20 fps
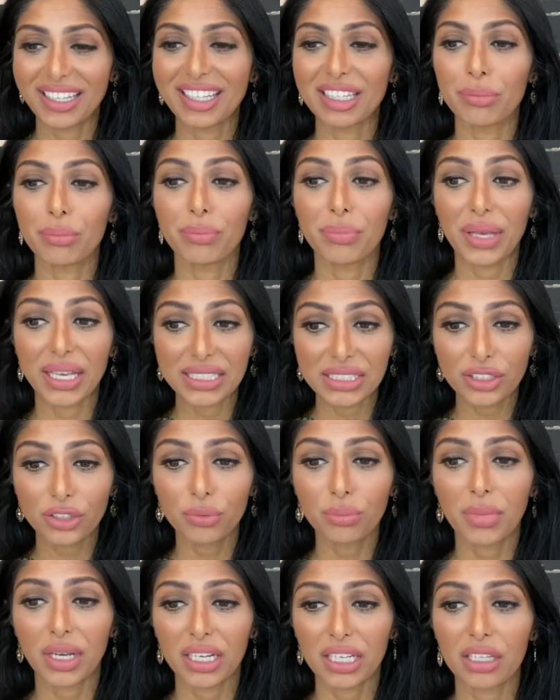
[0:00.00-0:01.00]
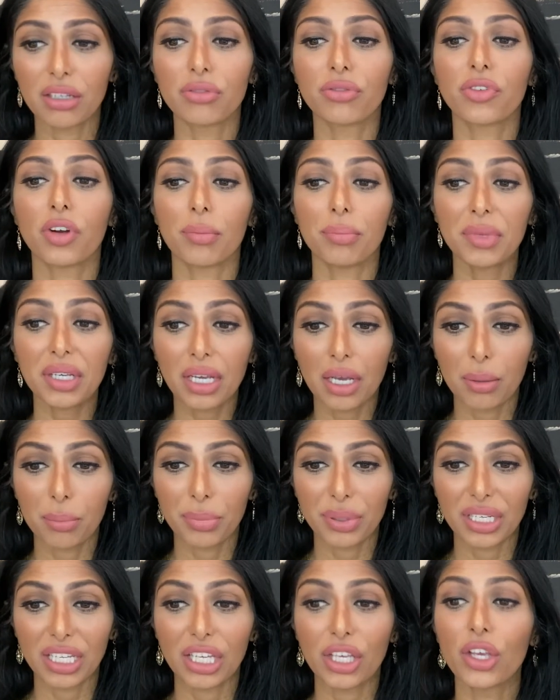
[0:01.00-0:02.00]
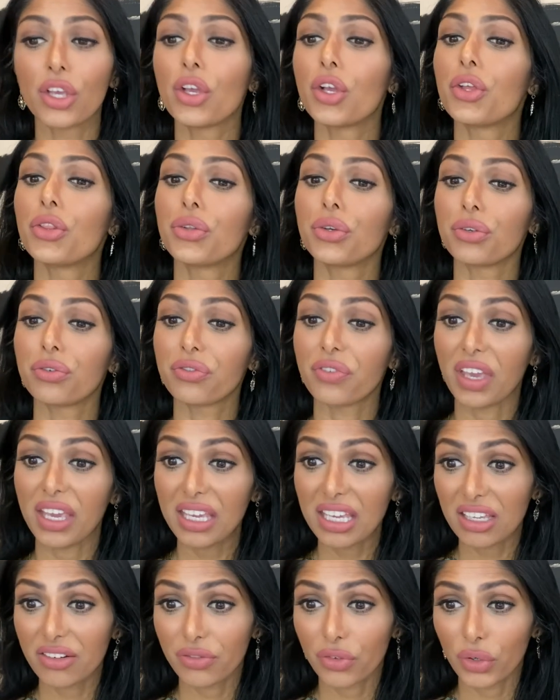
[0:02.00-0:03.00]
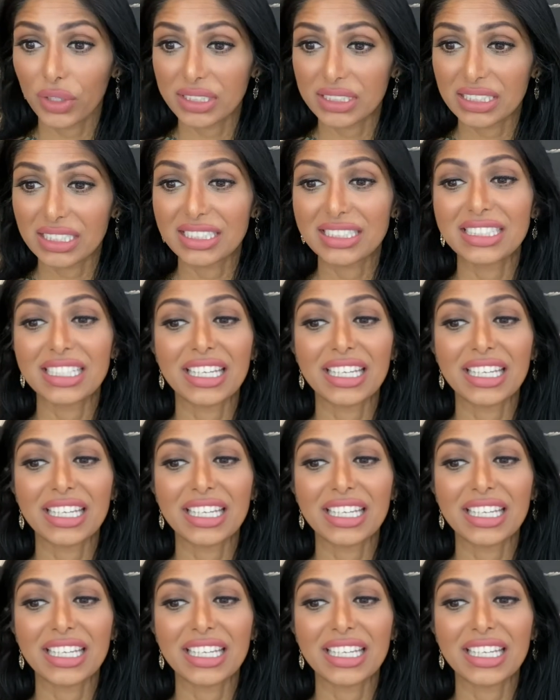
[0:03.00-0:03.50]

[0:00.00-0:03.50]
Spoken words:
embezzled money from the company through fake invoices.